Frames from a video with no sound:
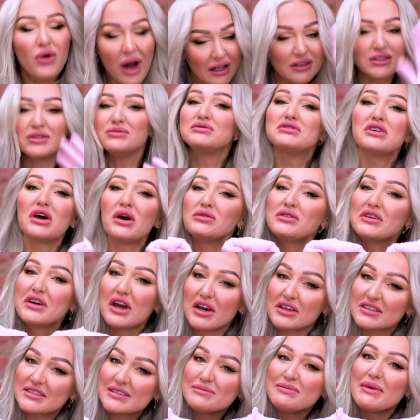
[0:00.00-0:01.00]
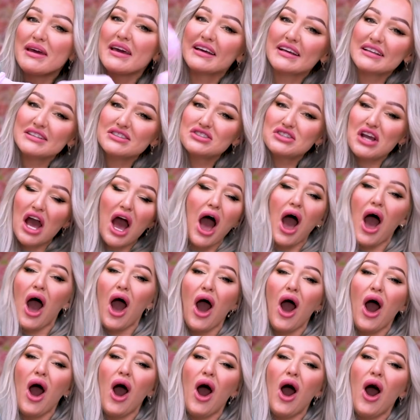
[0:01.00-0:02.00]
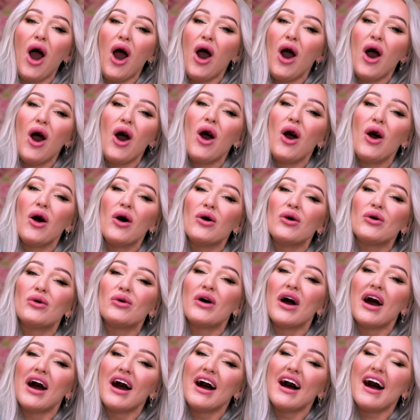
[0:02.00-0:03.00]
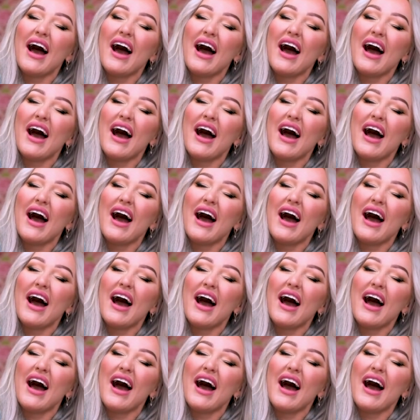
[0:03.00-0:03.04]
Welcome to the Kirsty Meakin Show!